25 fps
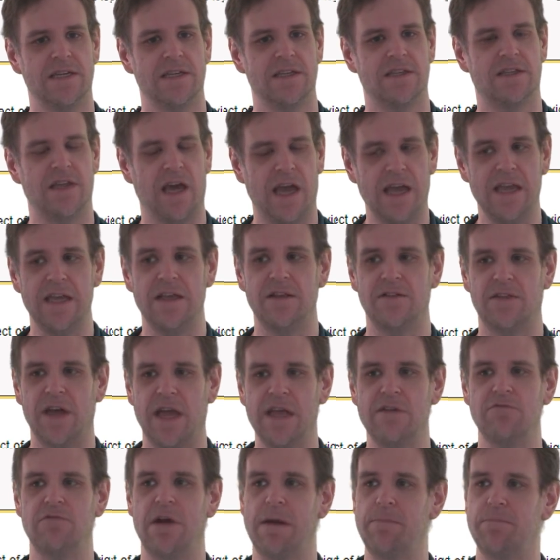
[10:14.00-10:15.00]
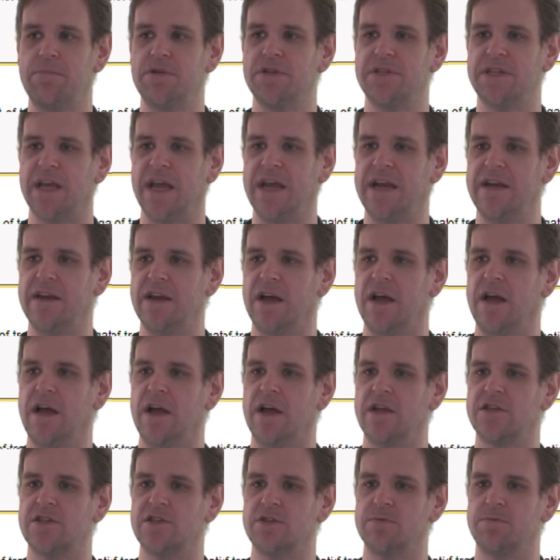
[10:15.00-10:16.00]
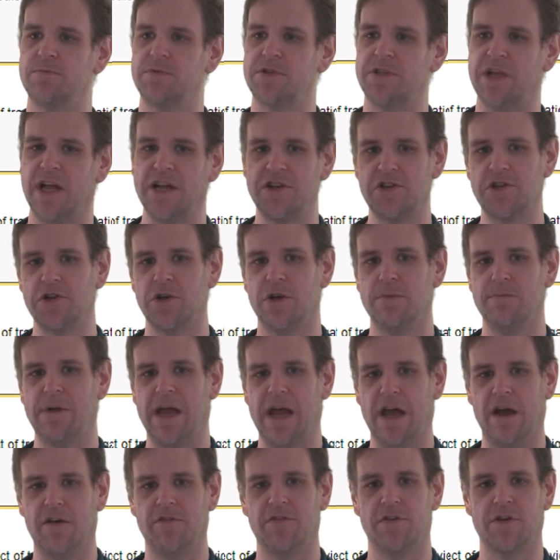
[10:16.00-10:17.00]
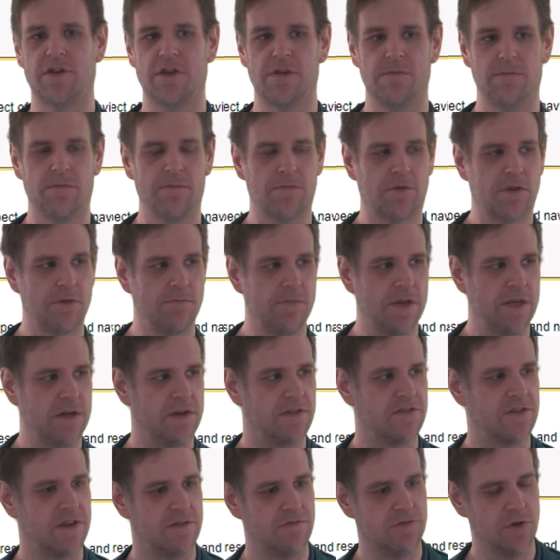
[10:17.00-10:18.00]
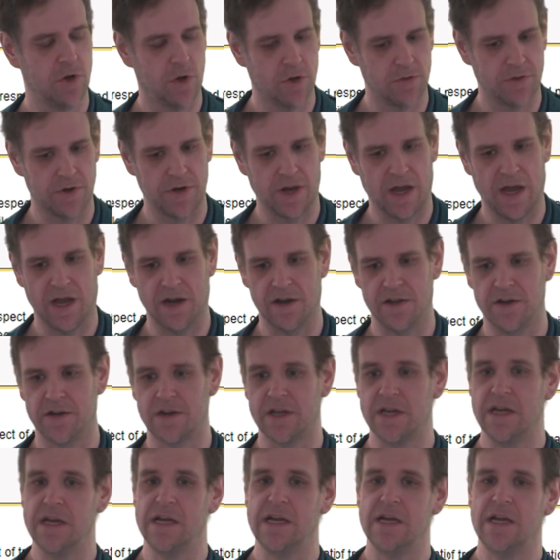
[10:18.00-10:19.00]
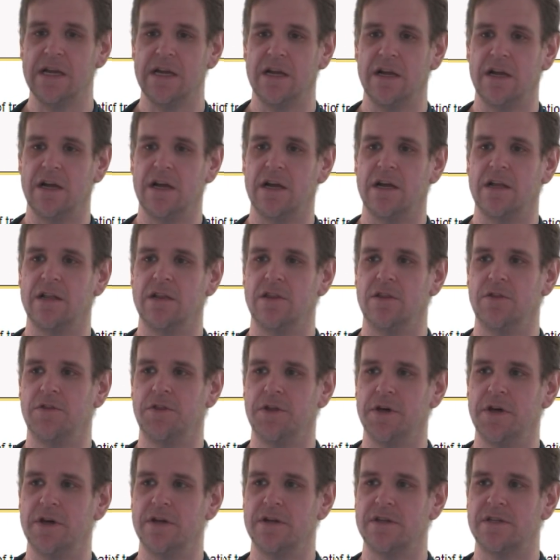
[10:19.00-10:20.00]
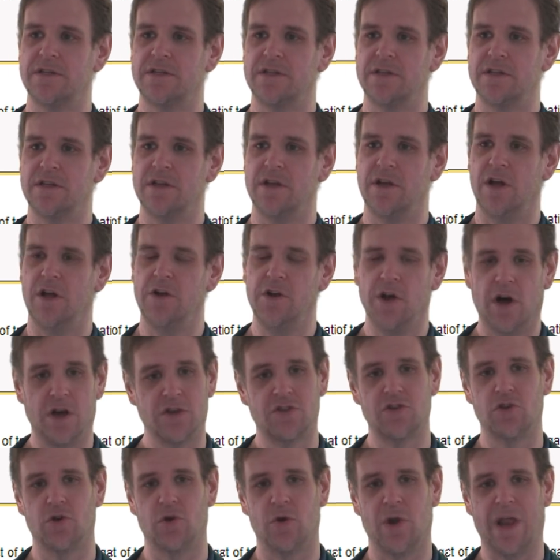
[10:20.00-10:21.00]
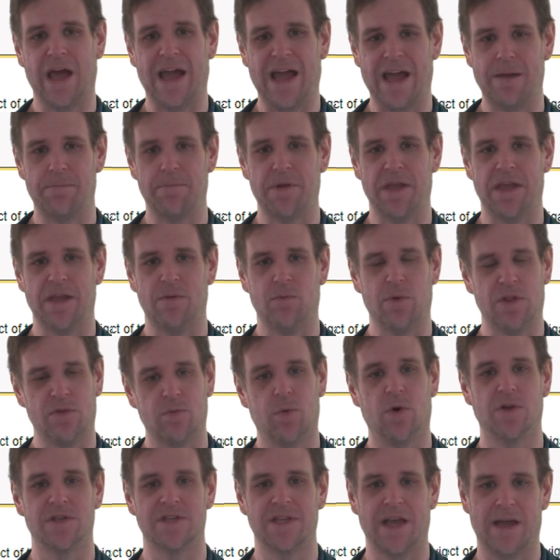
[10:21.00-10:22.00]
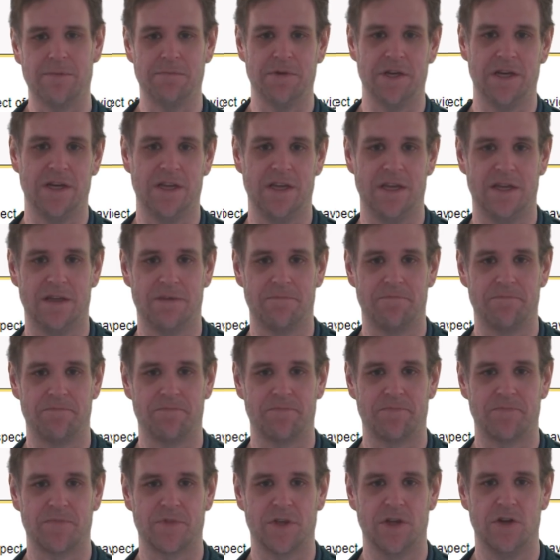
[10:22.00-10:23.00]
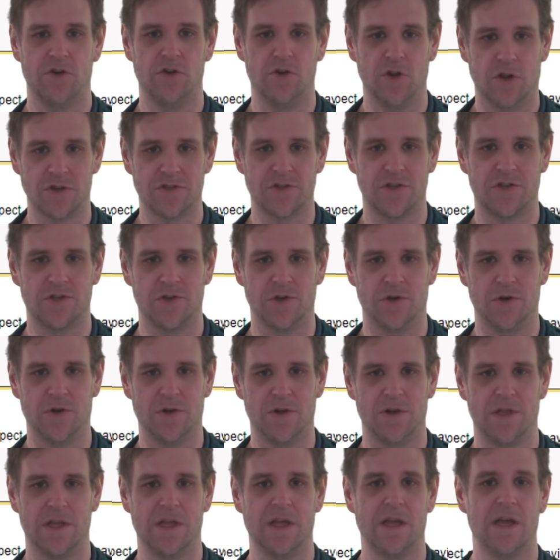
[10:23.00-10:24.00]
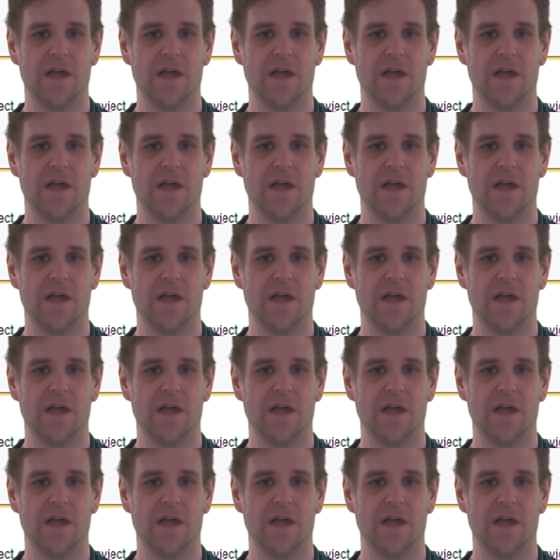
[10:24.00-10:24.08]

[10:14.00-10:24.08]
they, they represent a, a substantial amount of the com community of Northern Ireland that are not at all happy with what's happening here. Not at all.